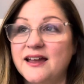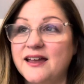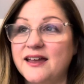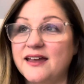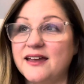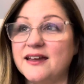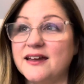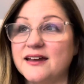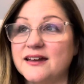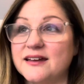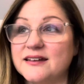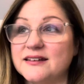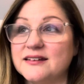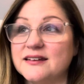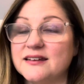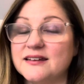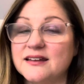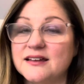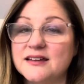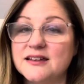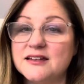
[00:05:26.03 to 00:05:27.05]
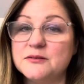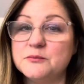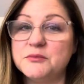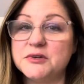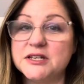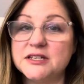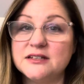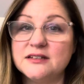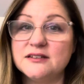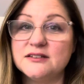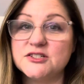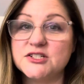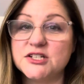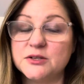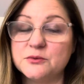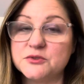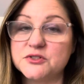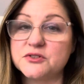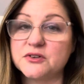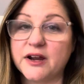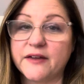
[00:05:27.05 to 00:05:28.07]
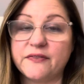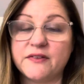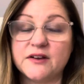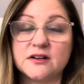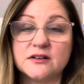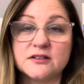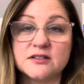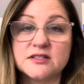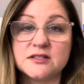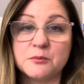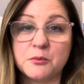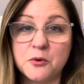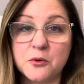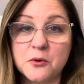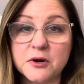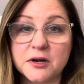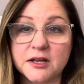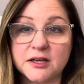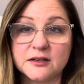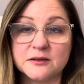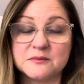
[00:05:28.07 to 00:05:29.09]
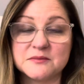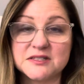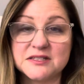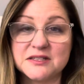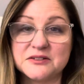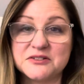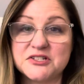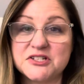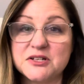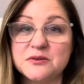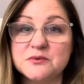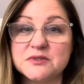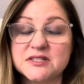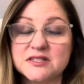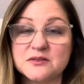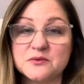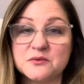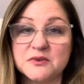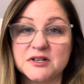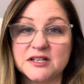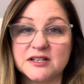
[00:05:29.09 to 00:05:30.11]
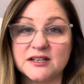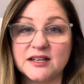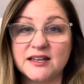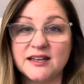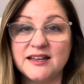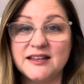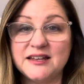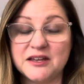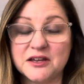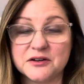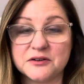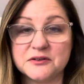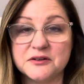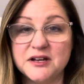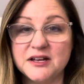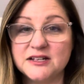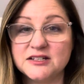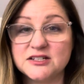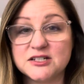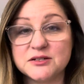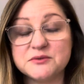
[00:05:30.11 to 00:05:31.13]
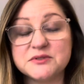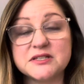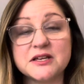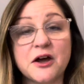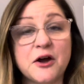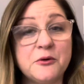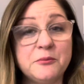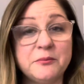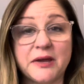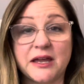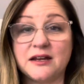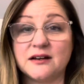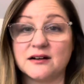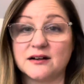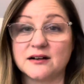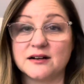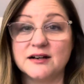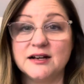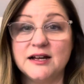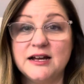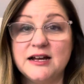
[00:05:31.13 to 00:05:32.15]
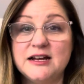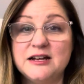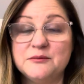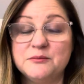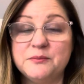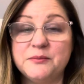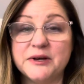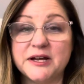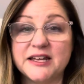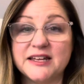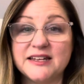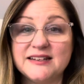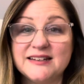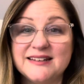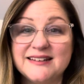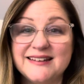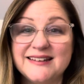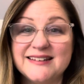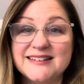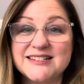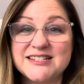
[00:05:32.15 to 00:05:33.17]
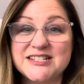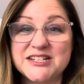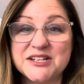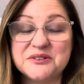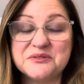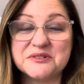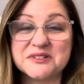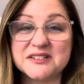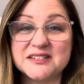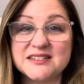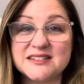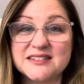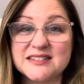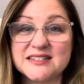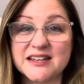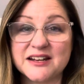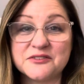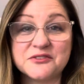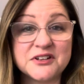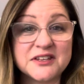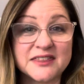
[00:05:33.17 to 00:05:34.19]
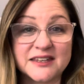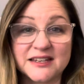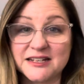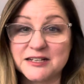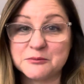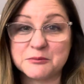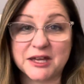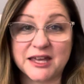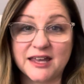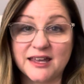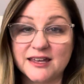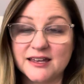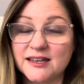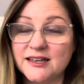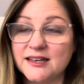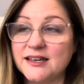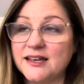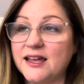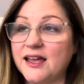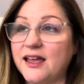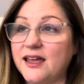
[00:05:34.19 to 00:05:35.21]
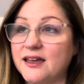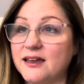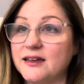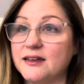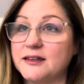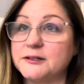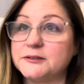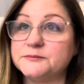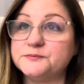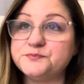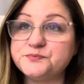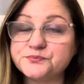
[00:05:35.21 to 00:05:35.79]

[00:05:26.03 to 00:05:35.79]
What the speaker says: But she was right there to support him. So she was the one, she was a homemaker, but she was everything to me. And